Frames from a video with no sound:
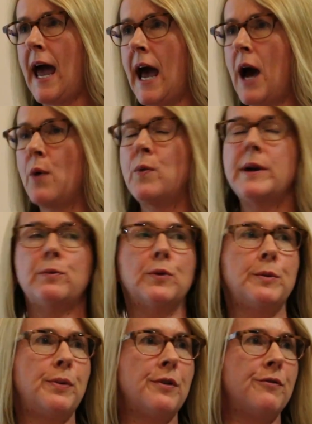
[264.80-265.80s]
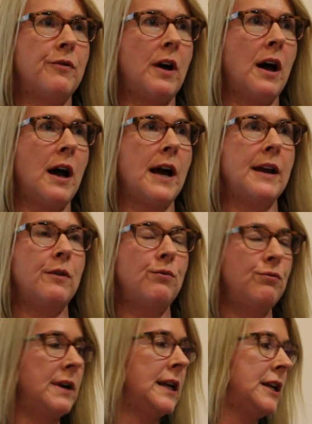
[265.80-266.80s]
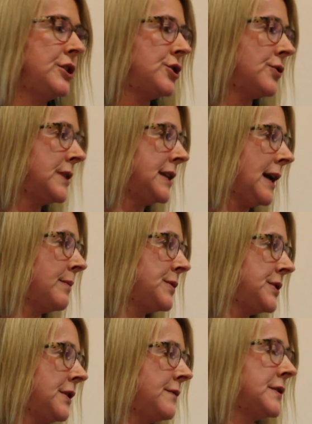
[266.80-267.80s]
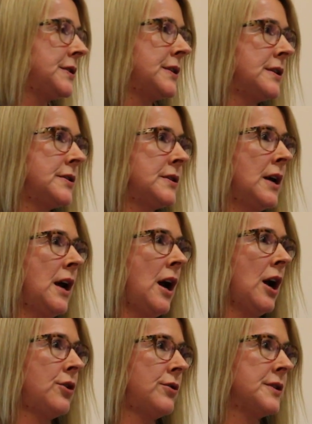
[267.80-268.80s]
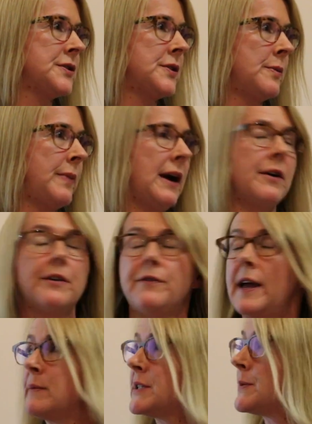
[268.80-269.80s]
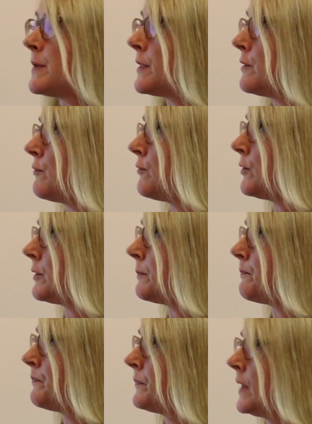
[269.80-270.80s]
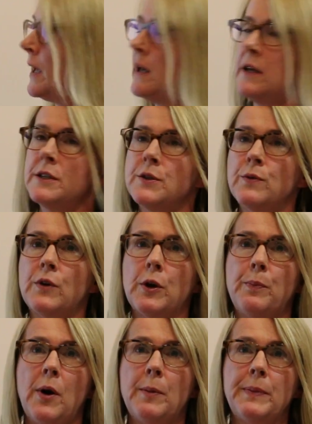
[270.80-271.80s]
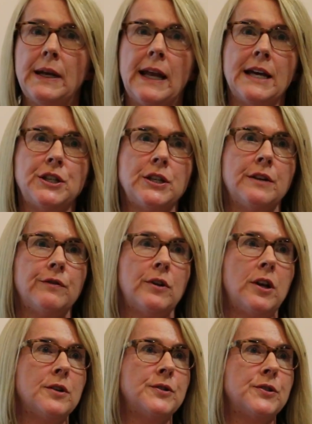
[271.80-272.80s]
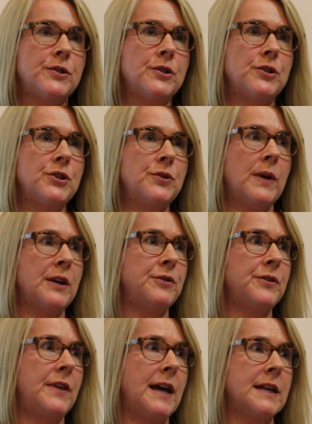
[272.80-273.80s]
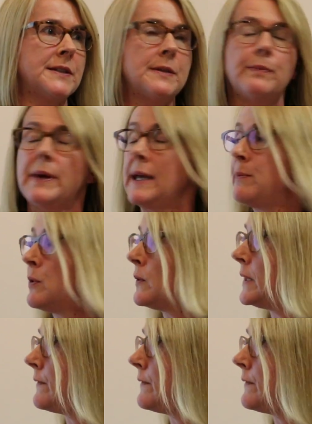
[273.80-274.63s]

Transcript: how we would provide really joined up services across the borough of Hammersmith and Fulham. So we've got a population of close to 200,000 people